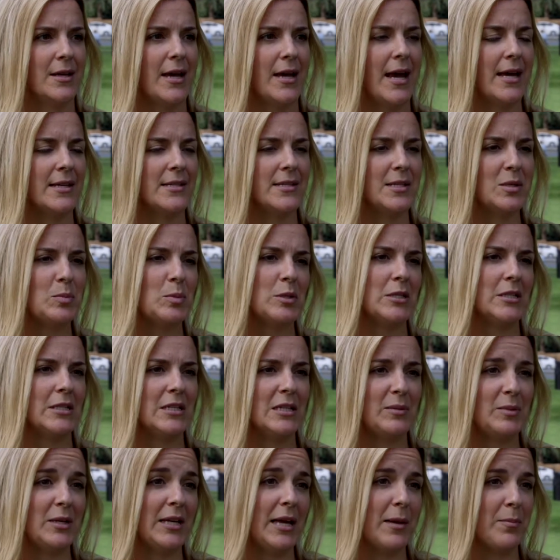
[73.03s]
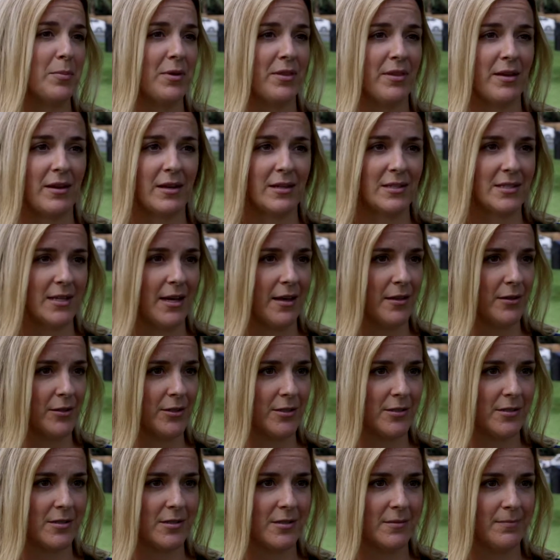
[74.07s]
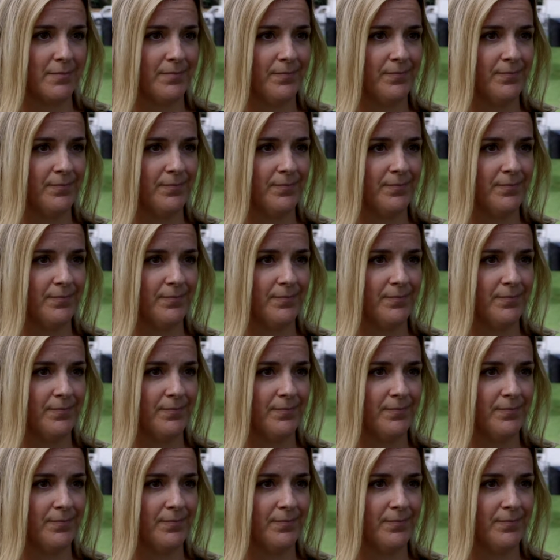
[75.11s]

has the ability to be empathetic to others.